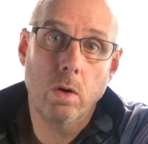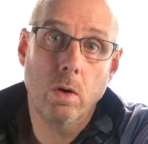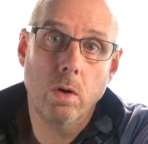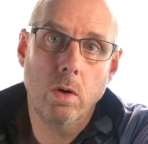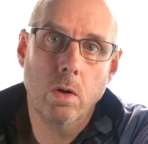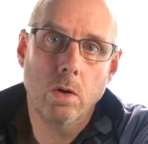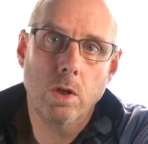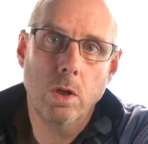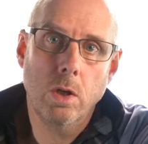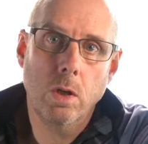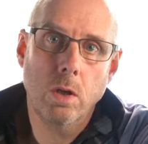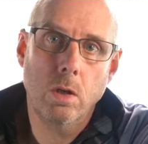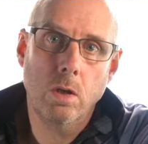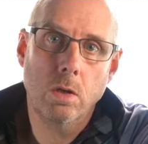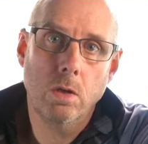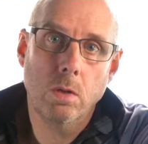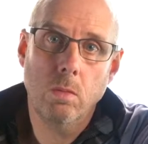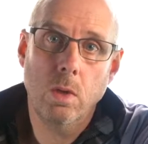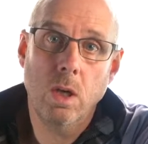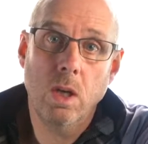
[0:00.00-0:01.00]
going to
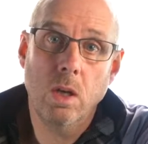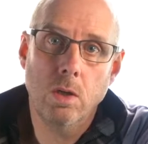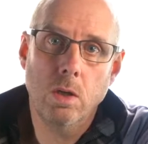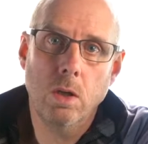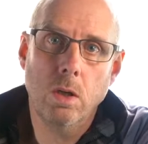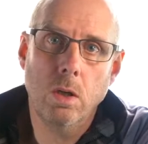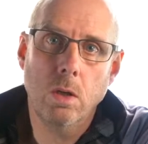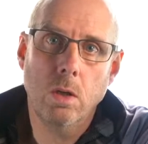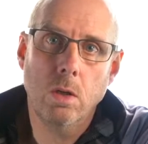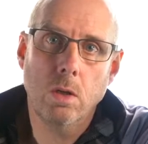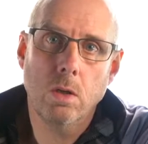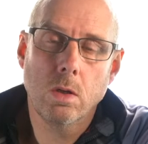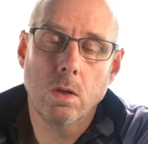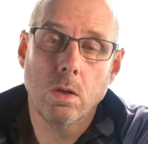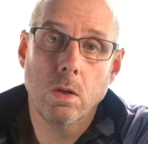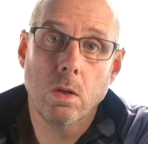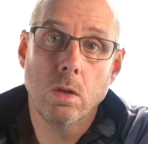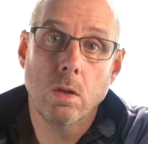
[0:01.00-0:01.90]
change, make a change.